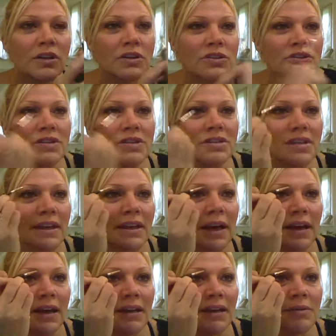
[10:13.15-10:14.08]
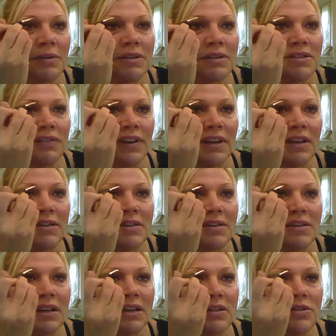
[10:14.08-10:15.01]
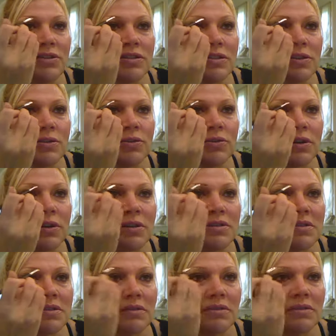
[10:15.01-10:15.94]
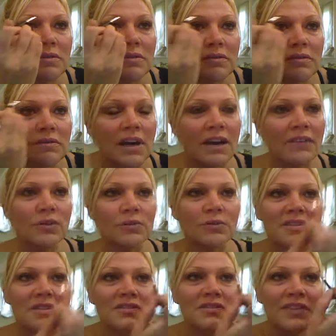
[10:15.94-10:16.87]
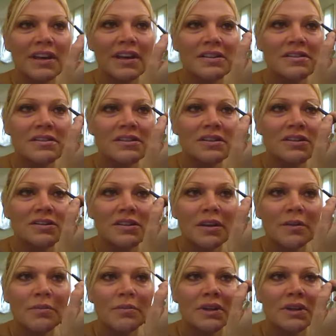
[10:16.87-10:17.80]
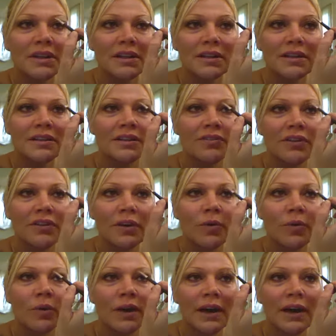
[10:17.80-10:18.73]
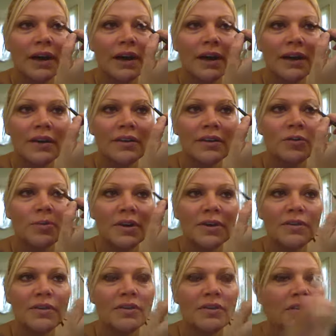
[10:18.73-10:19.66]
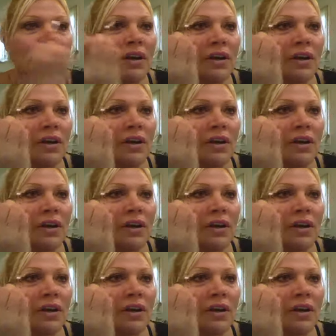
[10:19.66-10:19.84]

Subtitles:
Just like anyone's face, not just yours. Everyone's face is completely different. One eye is bigger than the